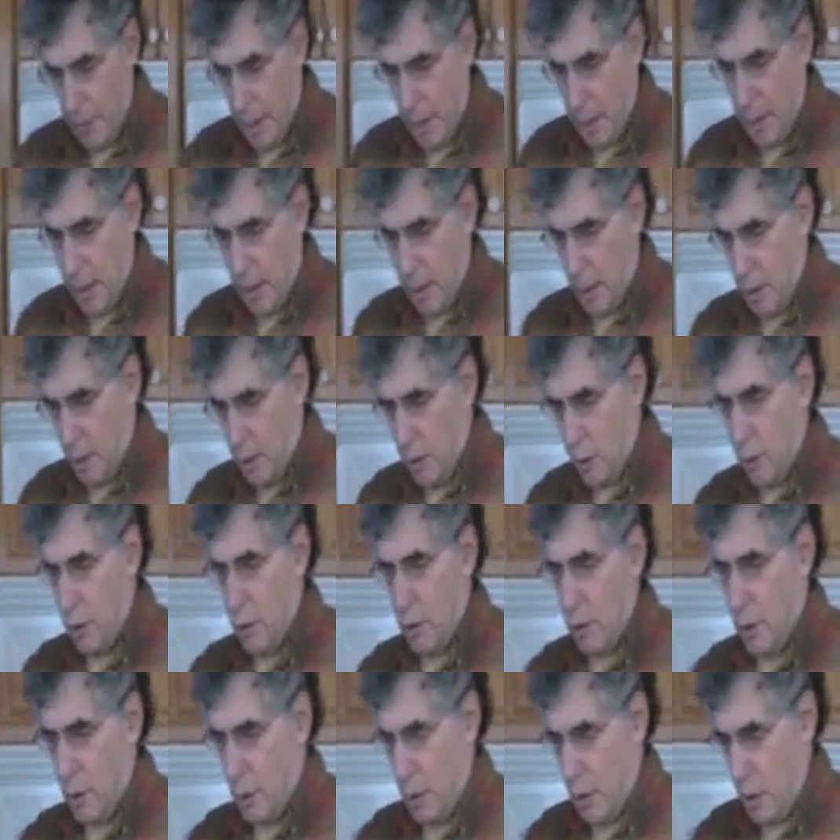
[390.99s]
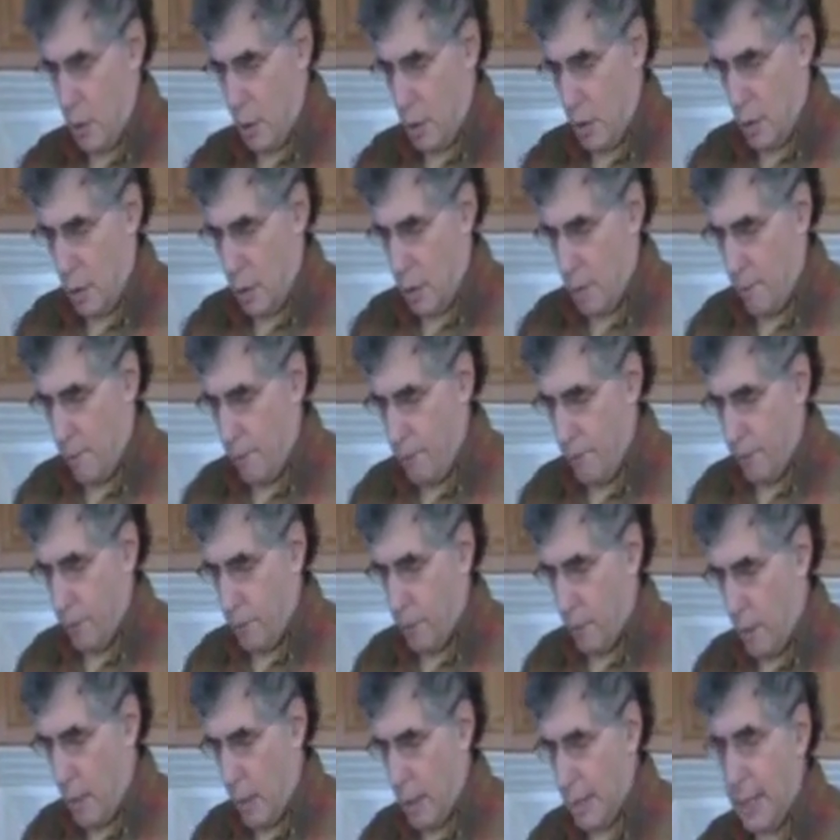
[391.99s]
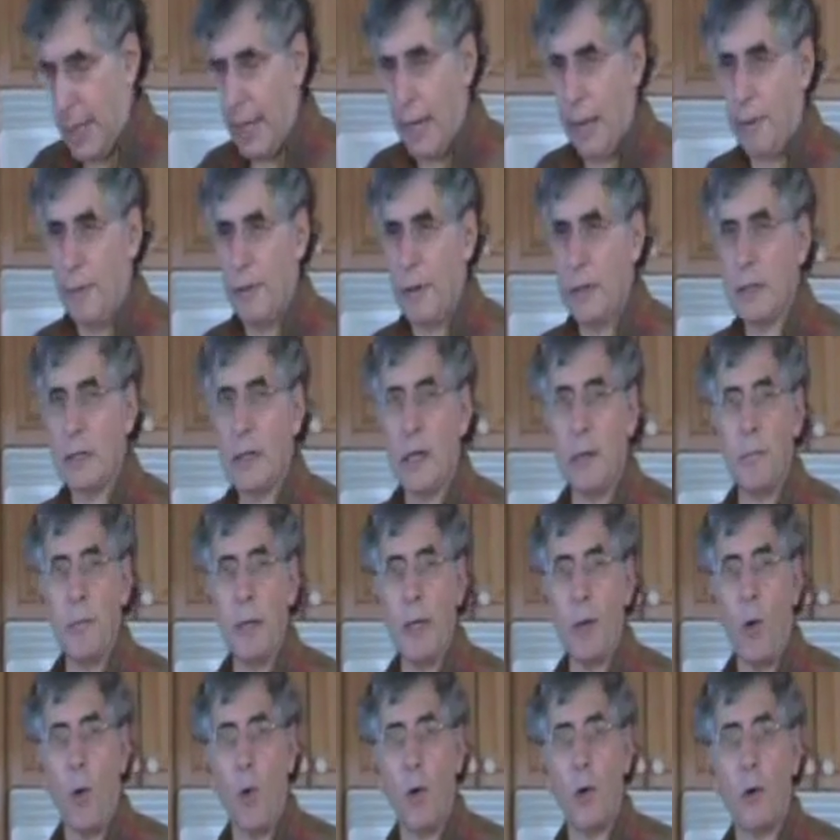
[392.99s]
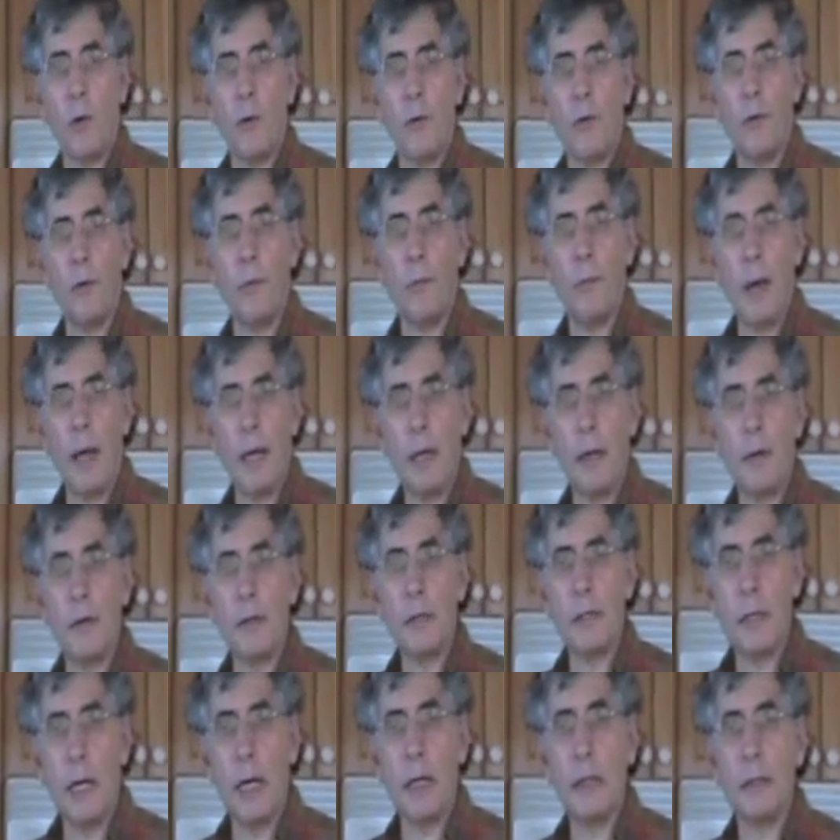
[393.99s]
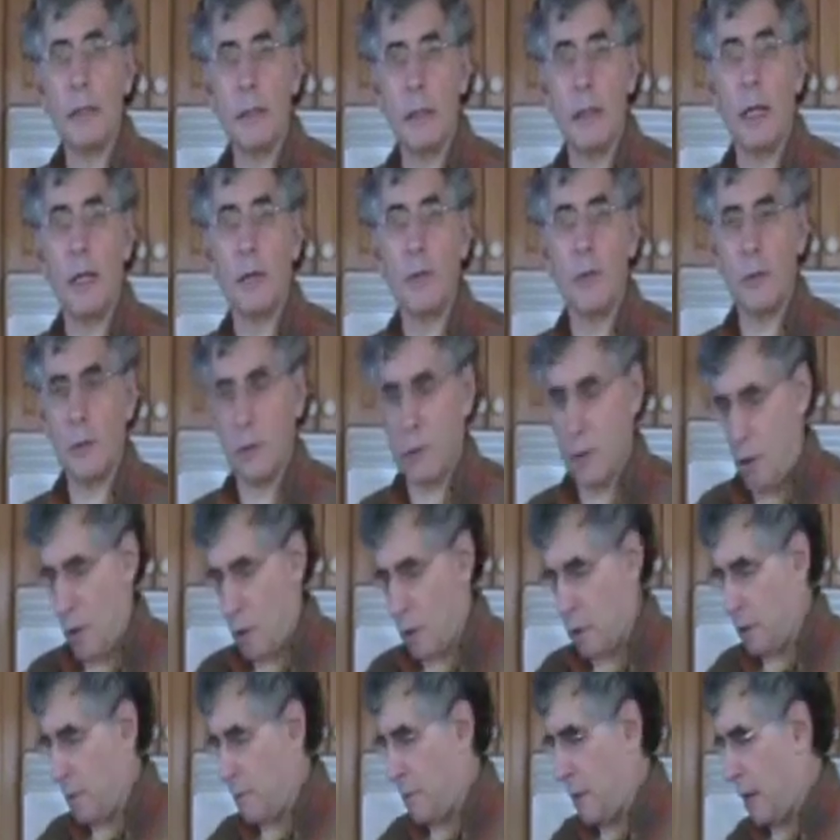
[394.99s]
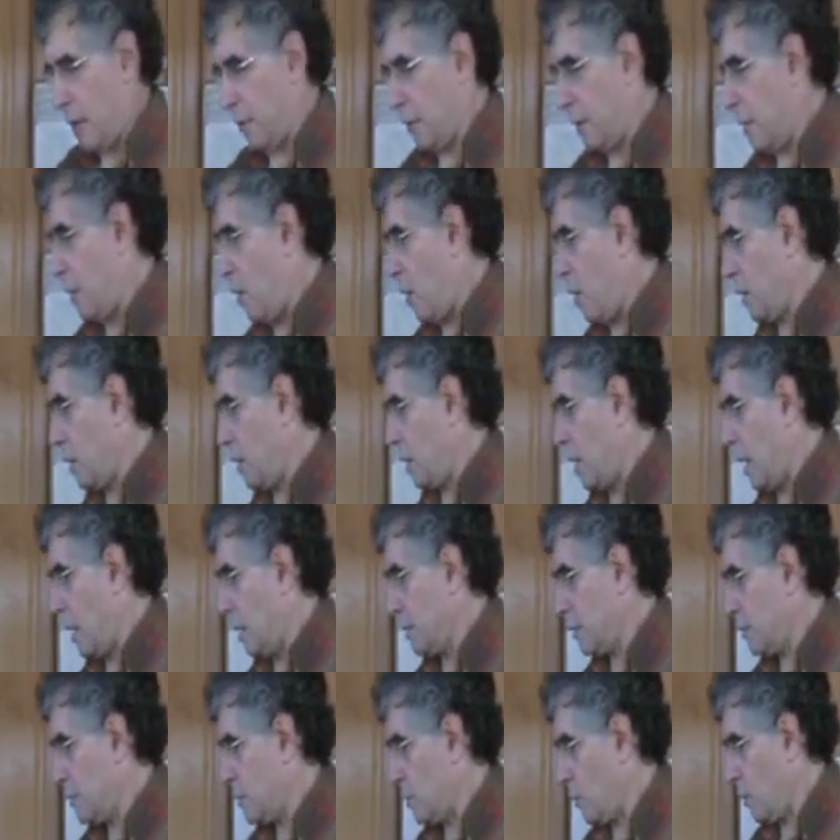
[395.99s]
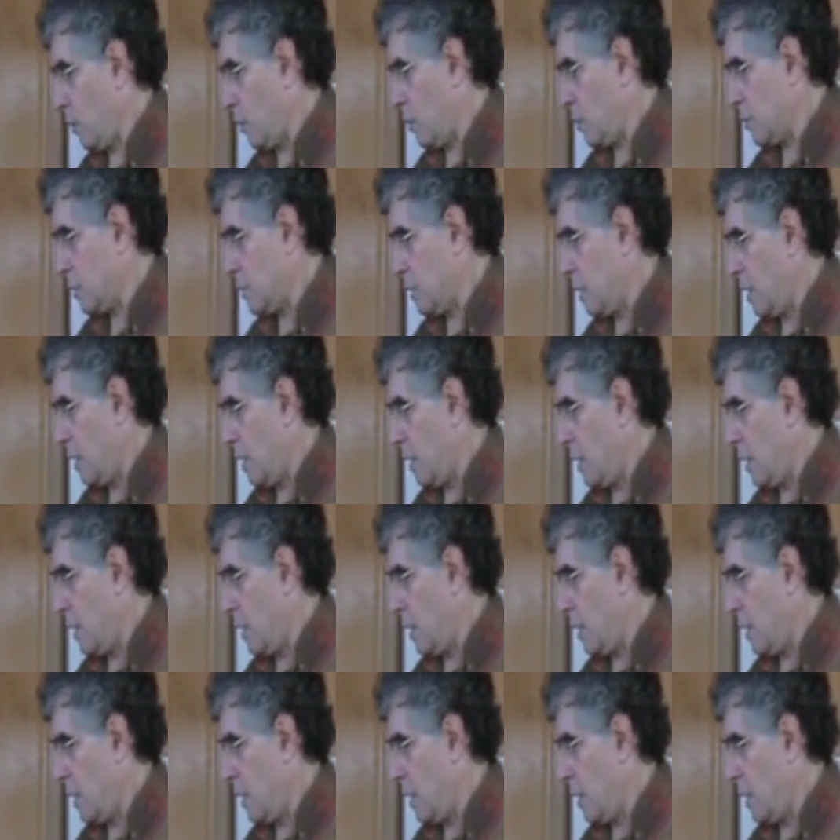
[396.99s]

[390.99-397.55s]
And again, this can be ordered through many of the sites that I just talked about, the online stores.